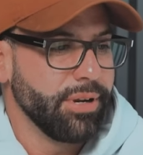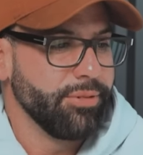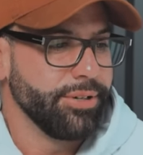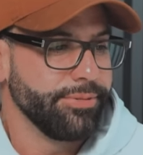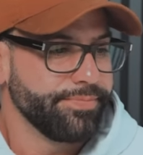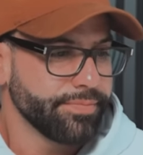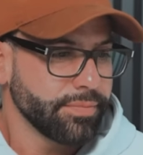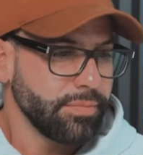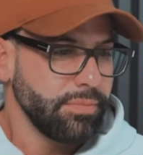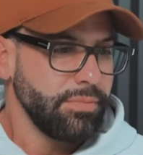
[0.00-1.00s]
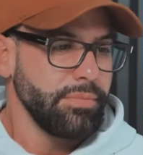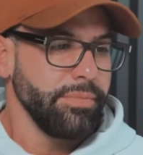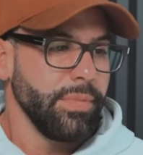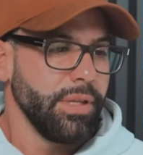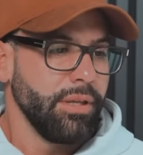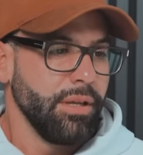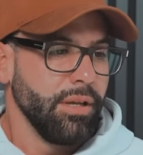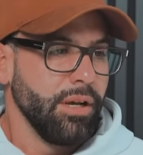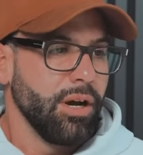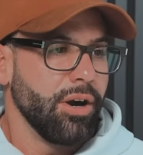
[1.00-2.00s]
what I would do.
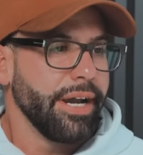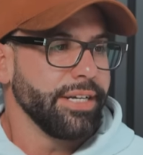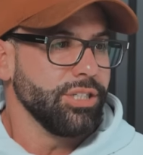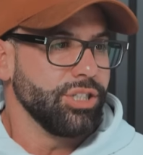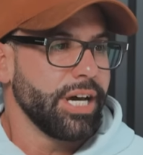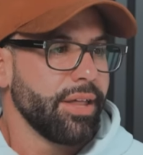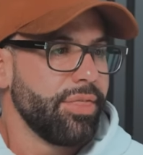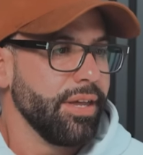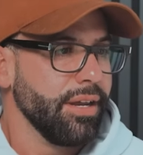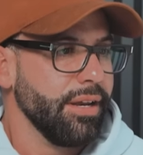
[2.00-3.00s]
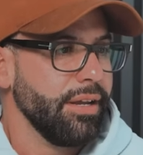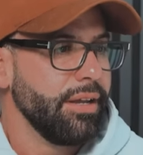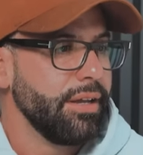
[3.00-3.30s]
All right, Jonathan.